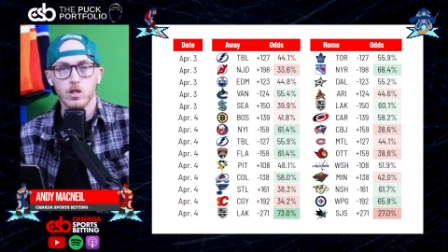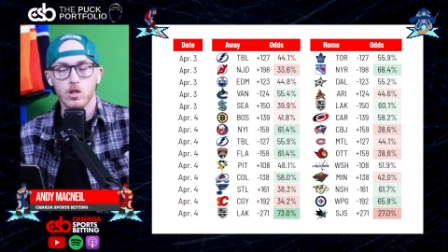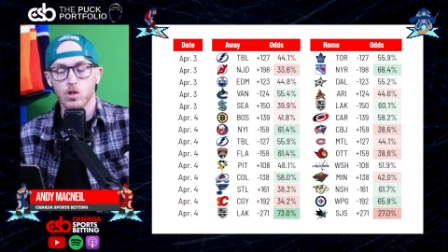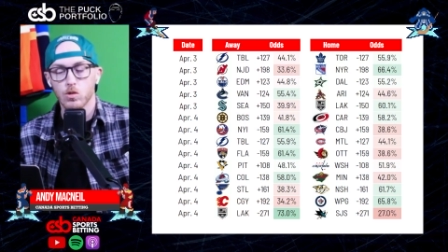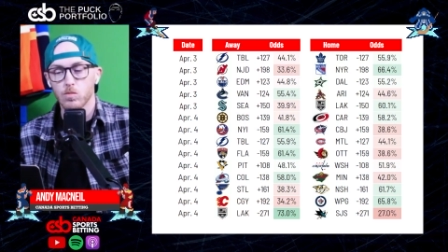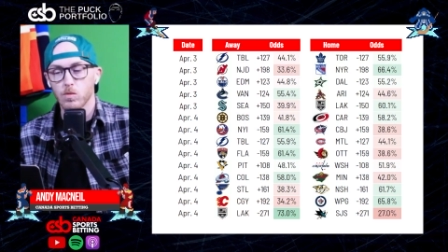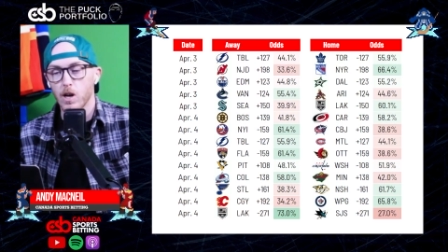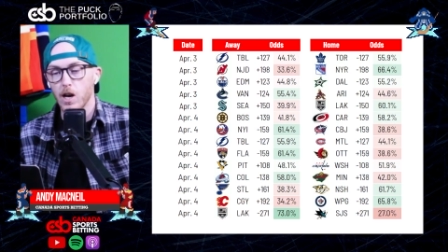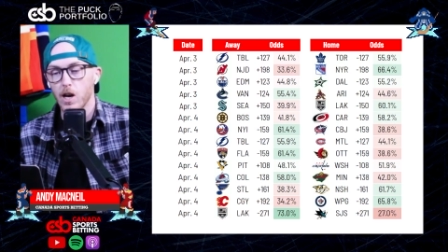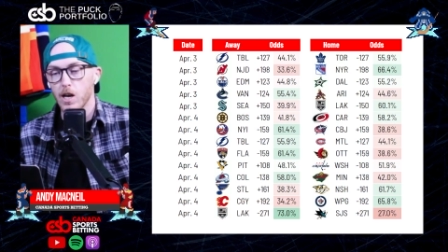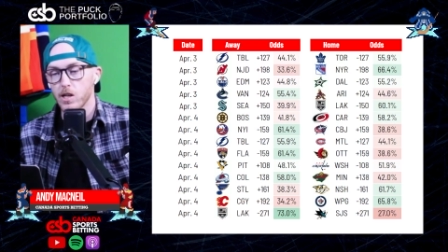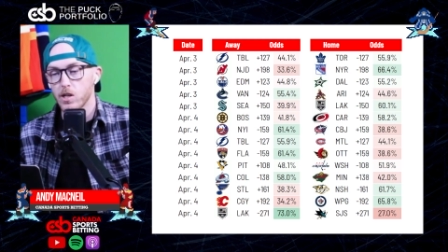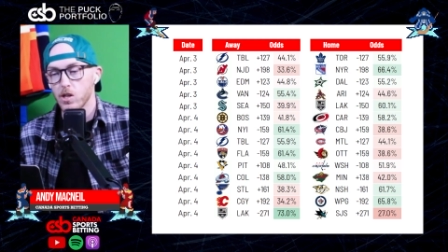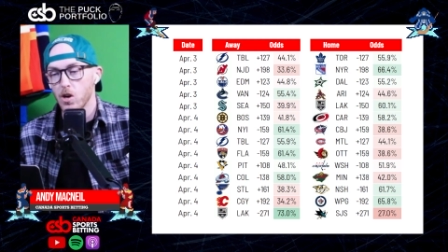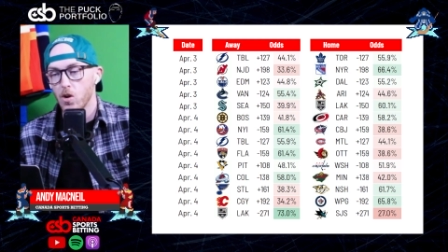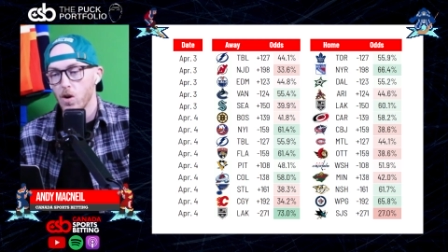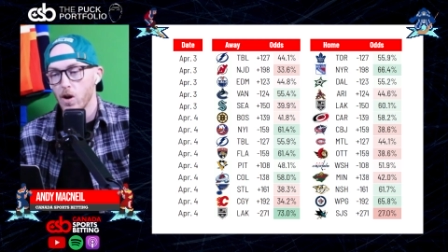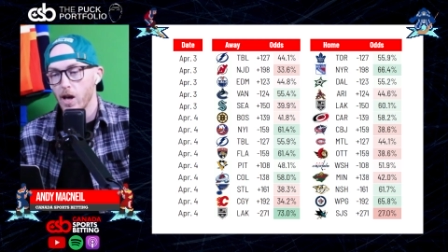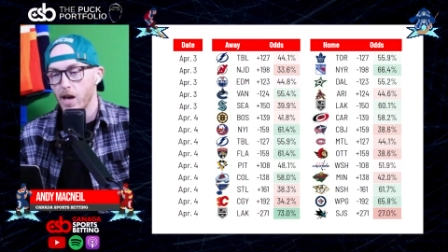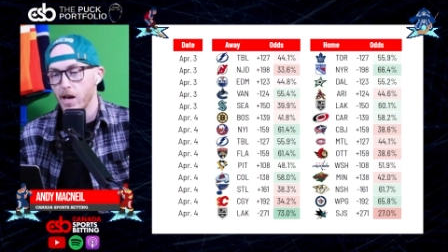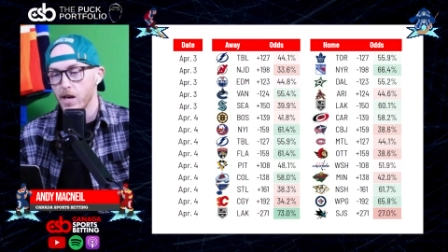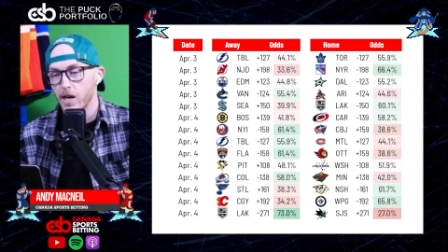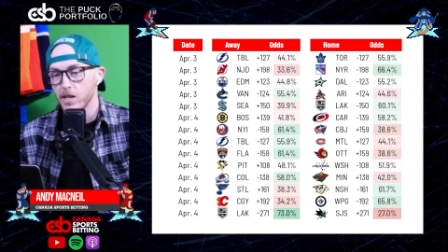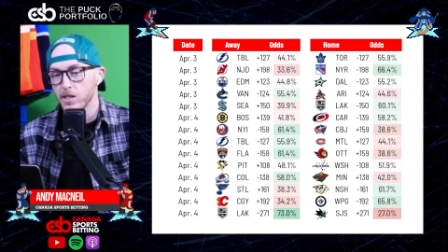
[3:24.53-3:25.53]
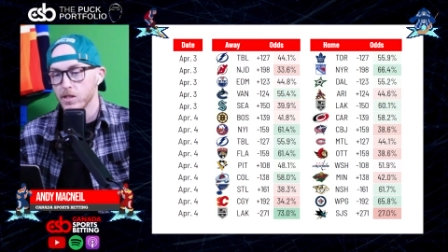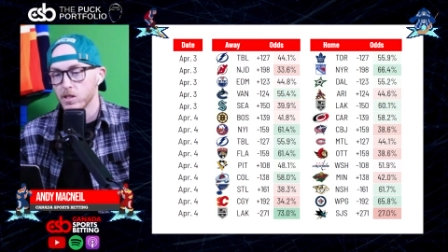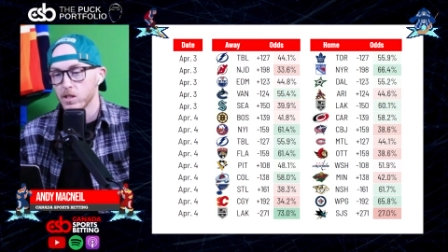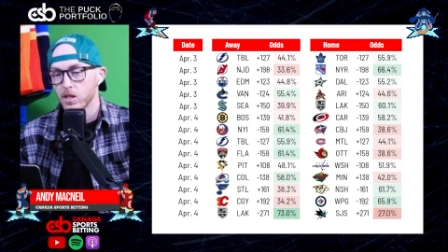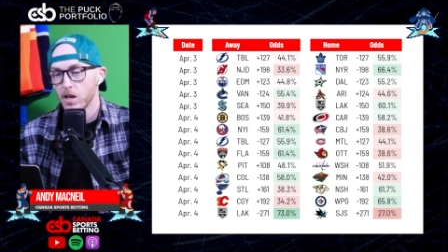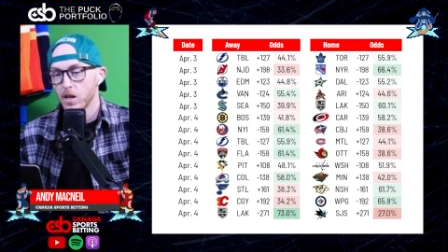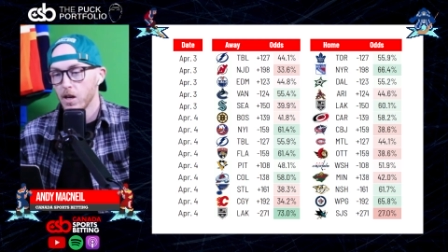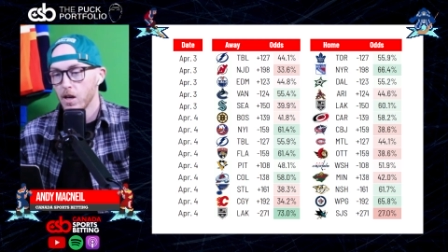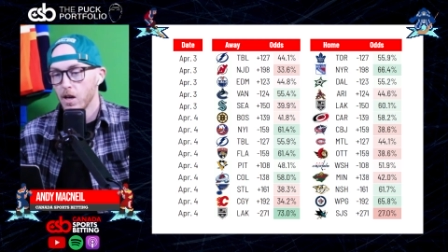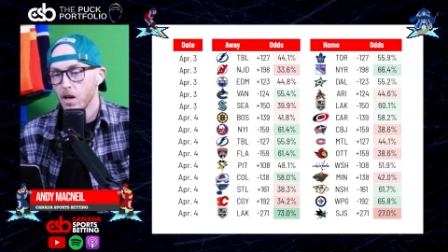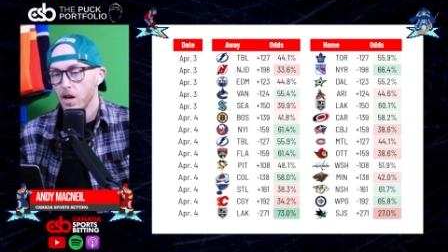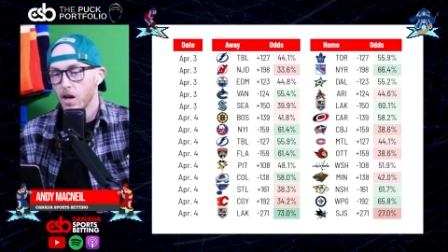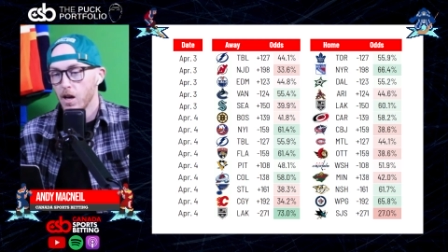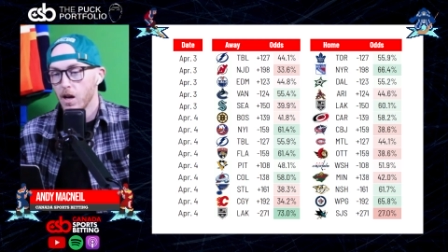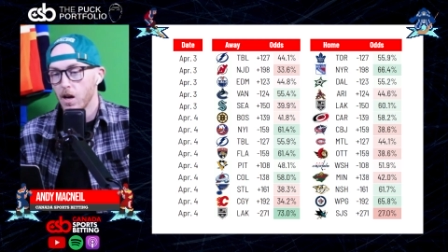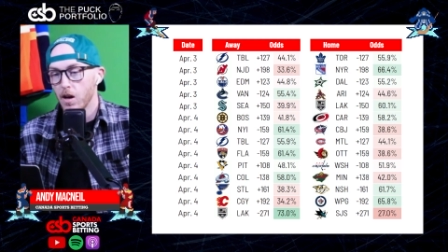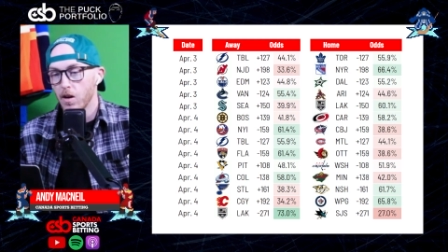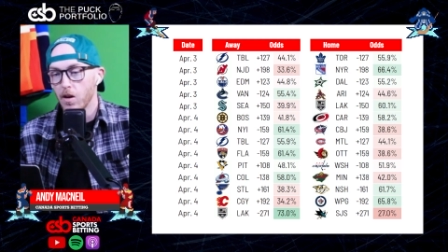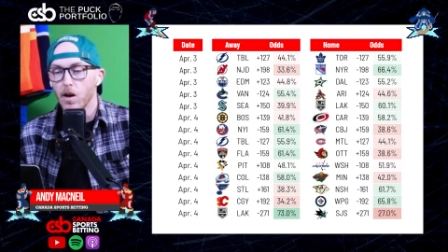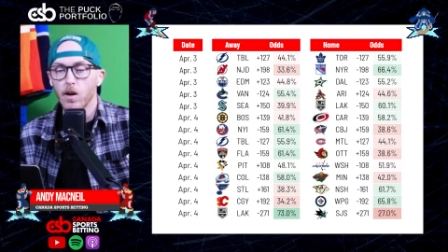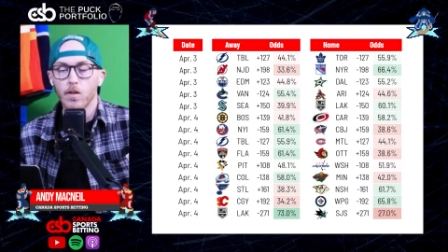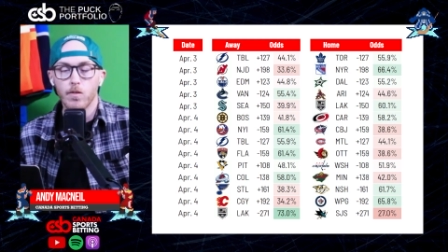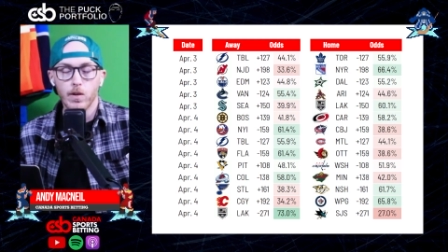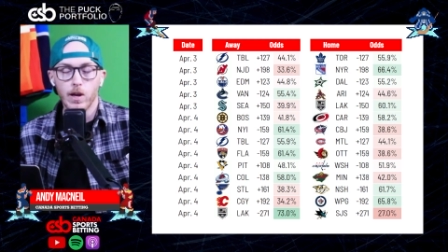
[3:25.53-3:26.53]
Toronto as
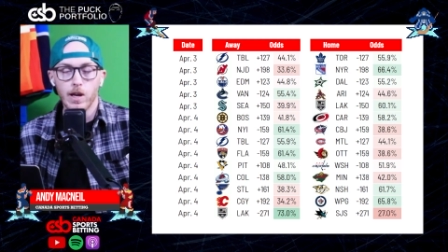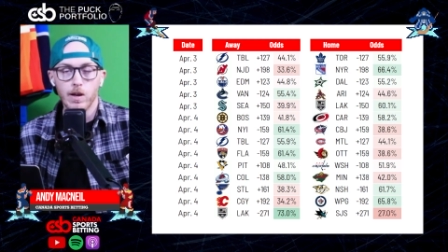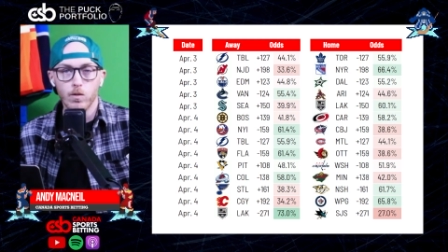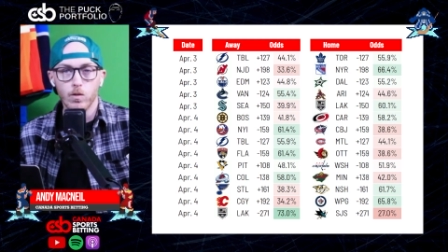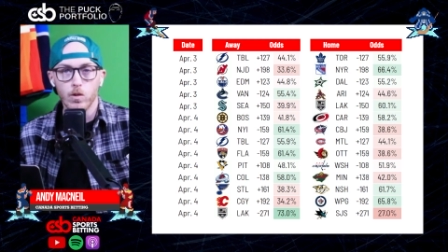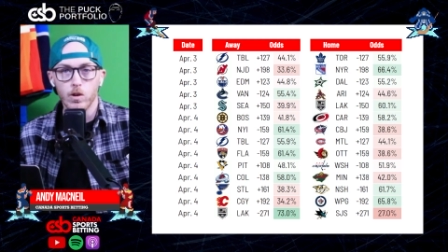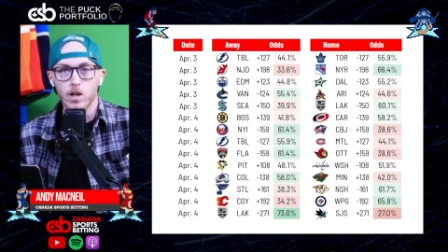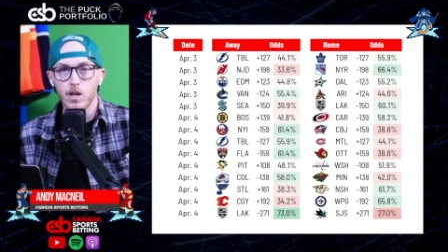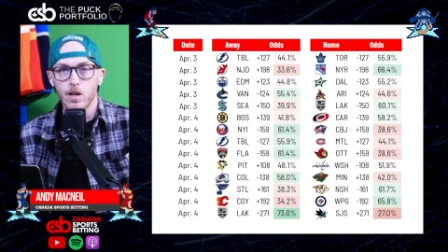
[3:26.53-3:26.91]
a favorite